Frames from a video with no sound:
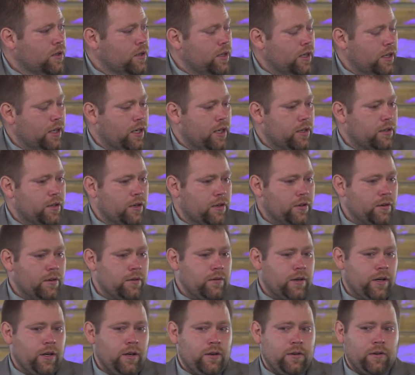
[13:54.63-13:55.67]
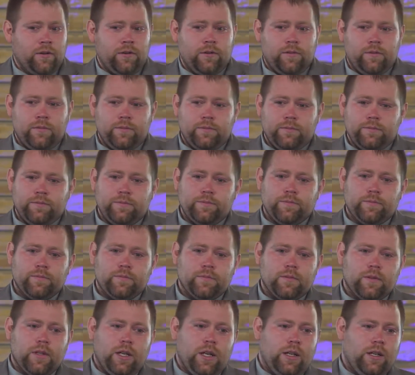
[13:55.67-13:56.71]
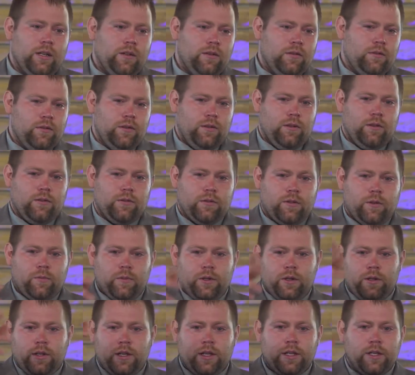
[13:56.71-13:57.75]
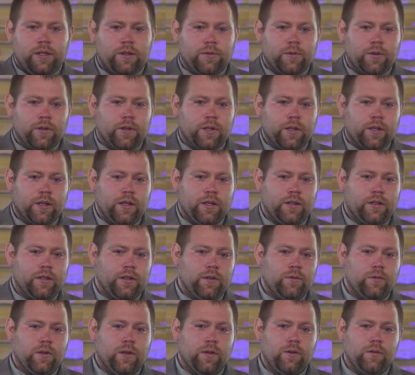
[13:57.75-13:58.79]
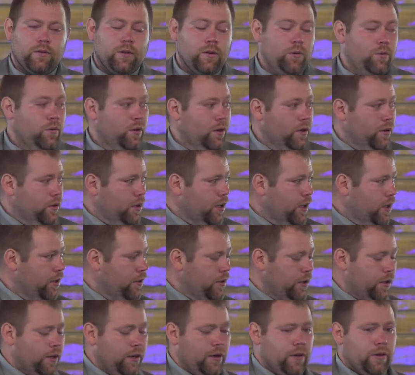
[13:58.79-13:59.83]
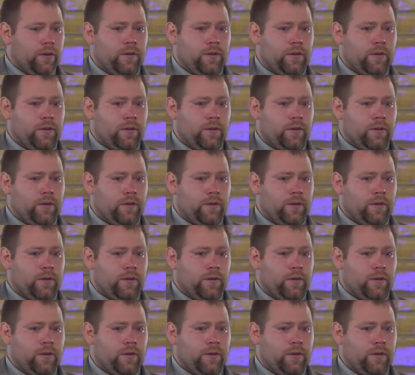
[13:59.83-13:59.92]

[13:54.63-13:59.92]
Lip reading: And I turned around and, some of the ladies were in the kitchen who wasn't down there.